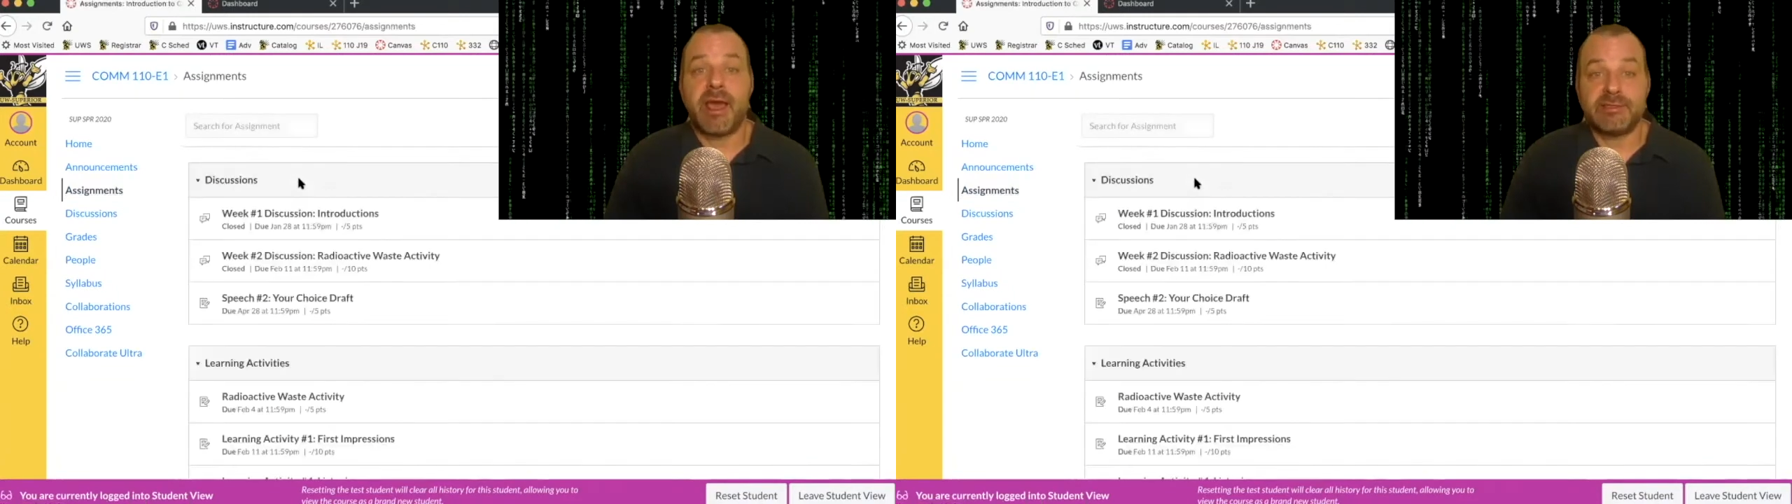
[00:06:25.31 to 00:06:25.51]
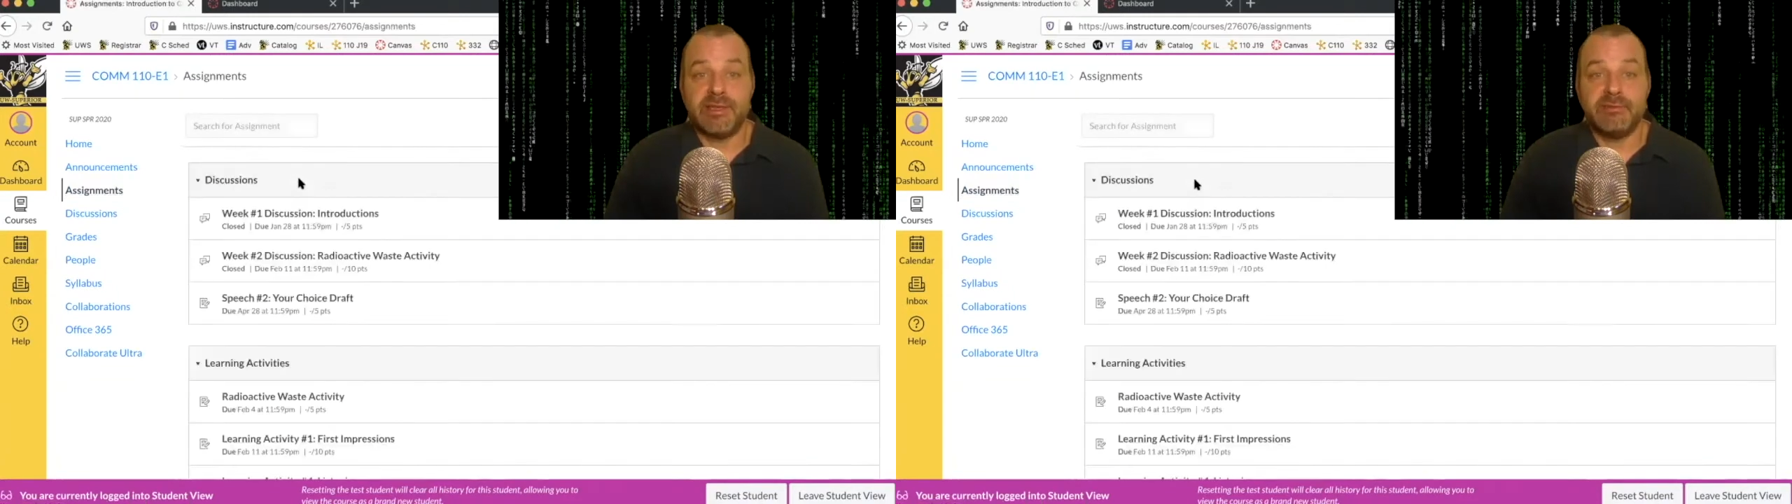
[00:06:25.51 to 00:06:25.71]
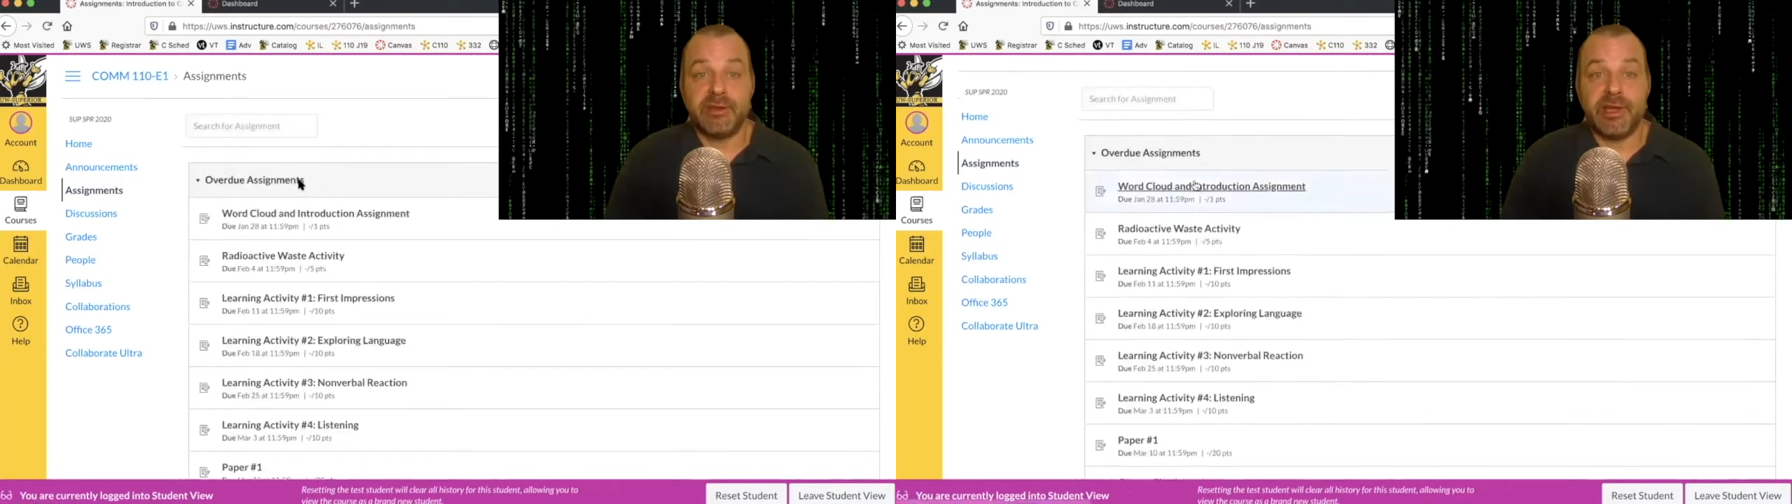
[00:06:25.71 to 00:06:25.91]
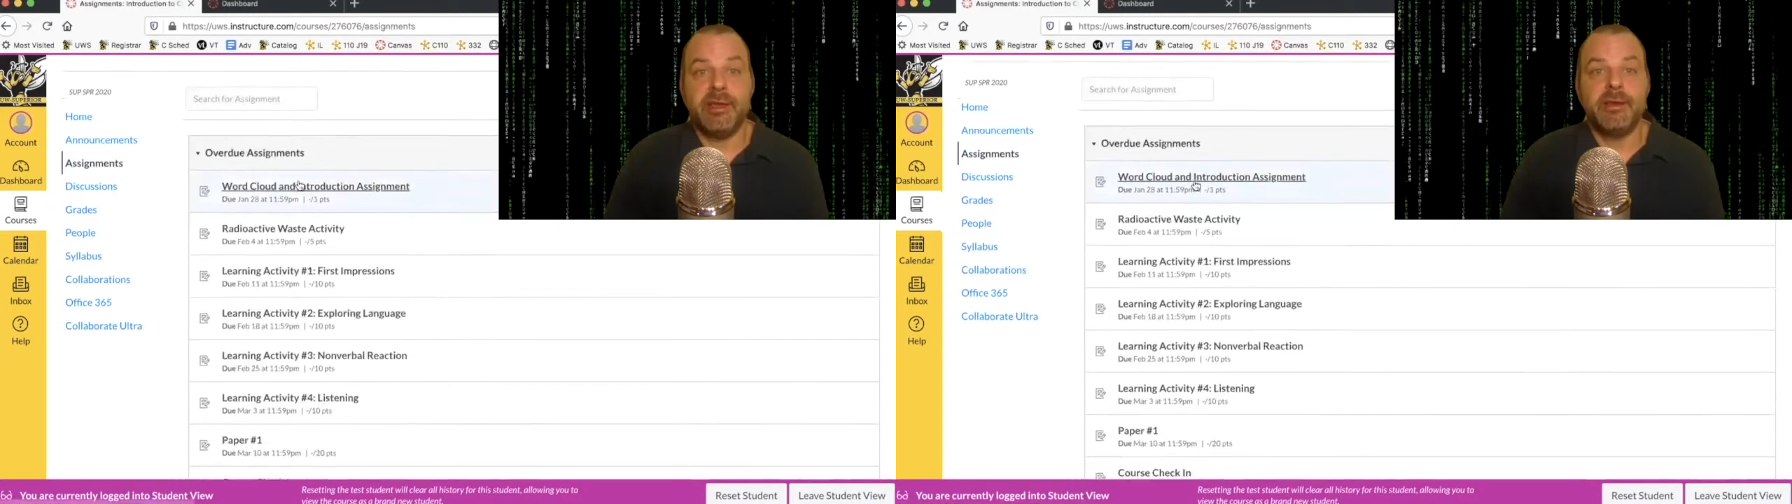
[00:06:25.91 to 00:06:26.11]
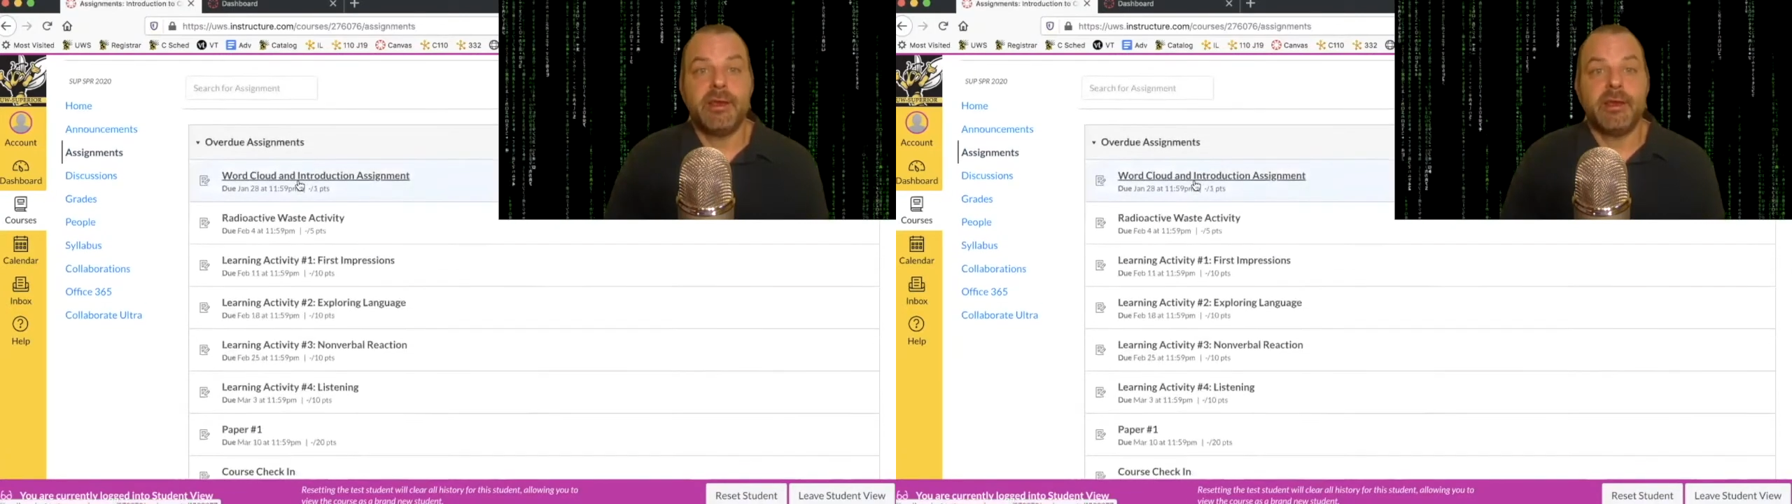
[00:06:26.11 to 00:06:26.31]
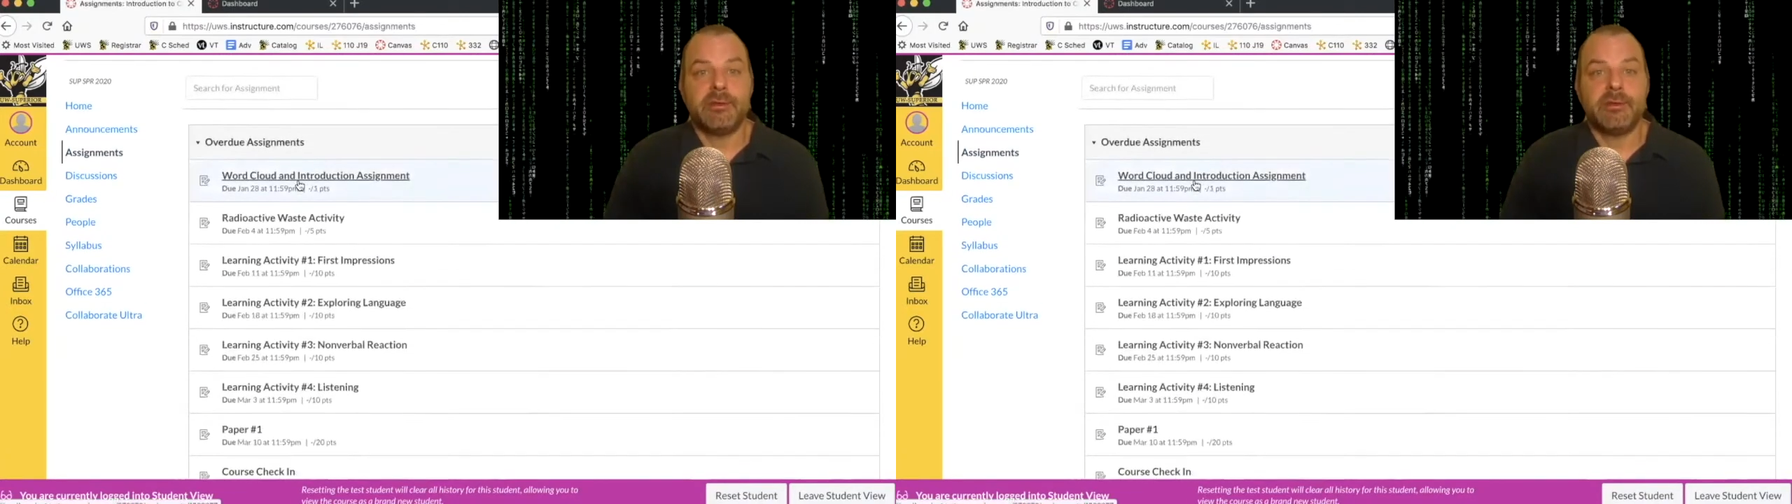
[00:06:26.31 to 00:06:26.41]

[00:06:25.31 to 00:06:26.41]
activity.